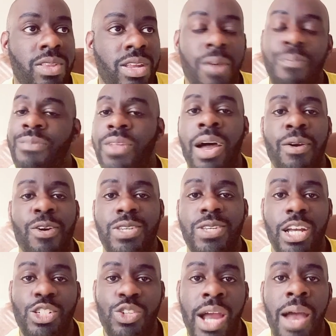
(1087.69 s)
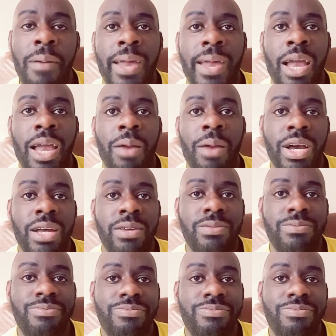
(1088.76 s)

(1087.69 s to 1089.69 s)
not gonna say a trap game, but